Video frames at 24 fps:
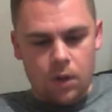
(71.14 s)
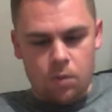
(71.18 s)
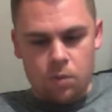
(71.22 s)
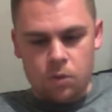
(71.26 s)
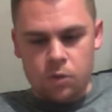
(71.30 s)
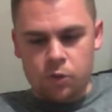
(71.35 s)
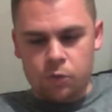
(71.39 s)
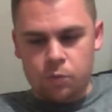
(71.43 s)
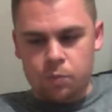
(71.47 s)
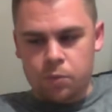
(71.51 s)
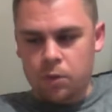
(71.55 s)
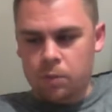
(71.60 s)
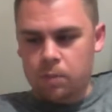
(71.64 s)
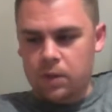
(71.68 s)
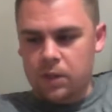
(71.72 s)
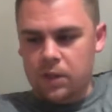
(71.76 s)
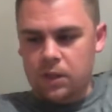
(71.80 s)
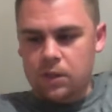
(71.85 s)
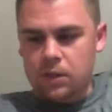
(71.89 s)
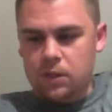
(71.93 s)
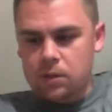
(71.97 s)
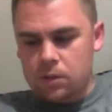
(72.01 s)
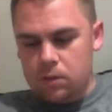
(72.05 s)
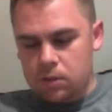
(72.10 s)
was
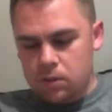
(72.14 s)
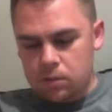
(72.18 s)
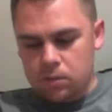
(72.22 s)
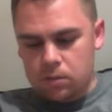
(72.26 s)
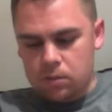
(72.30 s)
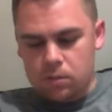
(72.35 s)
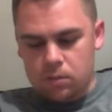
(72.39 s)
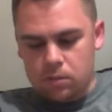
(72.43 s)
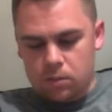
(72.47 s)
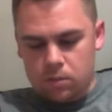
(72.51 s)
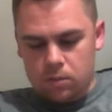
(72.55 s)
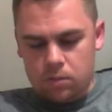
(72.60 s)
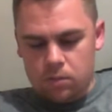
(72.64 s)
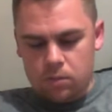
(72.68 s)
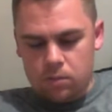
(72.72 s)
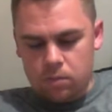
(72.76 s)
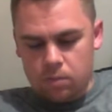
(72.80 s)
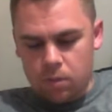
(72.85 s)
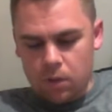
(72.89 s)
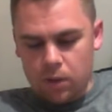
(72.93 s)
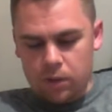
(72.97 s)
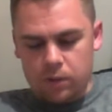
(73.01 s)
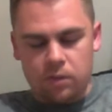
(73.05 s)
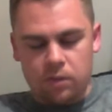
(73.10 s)
probably
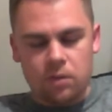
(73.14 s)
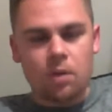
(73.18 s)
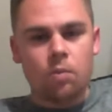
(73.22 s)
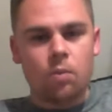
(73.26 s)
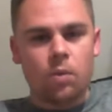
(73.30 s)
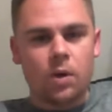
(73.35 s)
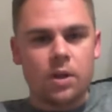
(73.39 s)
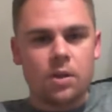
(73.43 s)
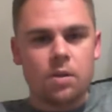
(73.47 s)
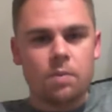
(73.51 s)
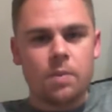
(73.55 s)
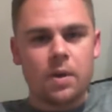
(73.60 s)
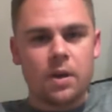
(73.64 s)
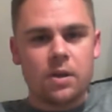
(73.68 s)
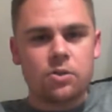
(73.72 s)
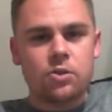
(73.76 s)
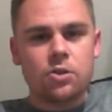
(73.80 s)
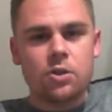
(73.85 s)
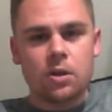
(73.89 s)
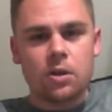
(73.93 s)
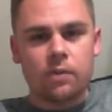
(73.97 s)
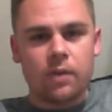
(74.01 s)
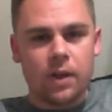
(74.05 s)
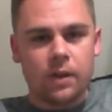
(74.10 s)
by some way the best
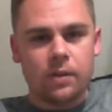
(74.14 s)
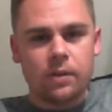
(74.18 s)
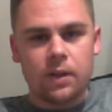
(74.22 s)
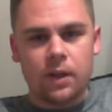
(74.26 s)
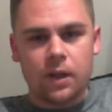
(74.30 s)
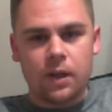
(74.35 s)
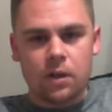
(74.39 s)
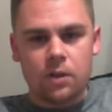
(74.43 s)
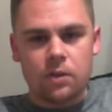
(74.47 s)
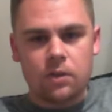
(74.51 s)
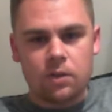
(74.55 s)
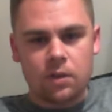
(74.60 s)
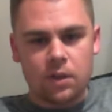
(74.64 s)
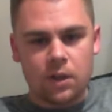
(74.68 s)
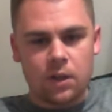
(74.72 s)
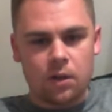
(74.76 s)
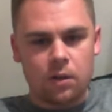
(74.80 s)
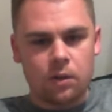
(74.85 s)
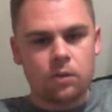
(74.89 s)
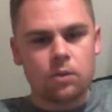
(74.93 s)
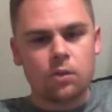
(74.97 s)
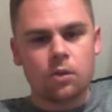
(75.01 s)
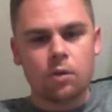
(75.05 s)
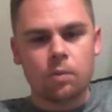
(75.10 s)
year I've had in the LOC. I
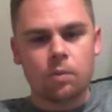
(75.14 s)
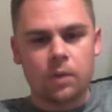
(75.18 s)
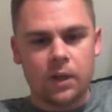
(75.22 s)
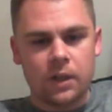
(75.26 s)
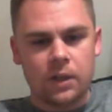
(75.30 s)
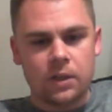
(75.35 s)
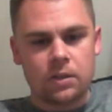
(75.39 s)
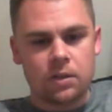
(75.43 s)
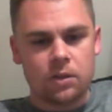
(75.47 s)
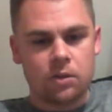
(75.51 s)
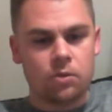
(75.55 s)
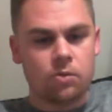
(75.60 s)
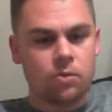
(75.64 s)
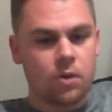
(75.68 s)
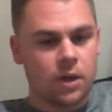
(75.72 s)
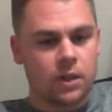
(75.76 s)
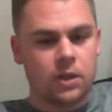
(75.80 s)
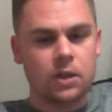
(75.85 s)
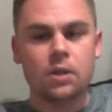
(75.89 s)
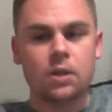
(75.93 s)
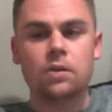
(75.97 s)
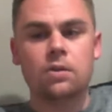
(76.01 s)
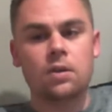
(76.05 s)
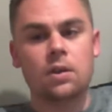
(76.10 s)
dominated the
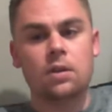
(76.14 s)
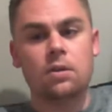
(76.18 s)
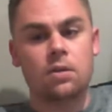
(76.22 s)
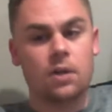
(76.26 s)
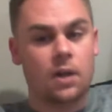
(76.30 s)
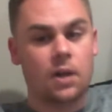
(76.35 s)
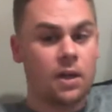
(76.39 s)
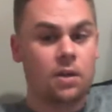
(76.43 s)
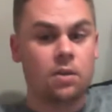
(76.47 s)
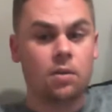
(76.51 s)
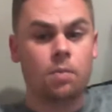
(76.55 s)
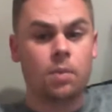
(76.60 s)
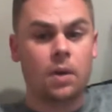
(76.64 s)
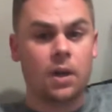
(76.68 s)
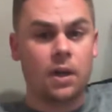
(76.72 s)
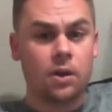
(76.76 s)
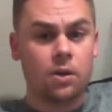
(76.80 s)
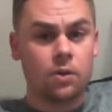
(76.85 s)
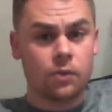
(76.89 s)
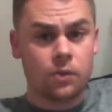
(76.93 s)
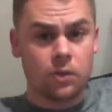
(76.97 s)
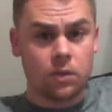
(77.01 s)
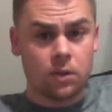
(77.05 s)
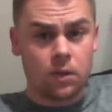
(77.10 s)
regular season and the
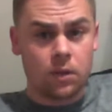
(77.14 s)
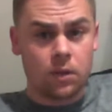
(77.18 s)
playoffs.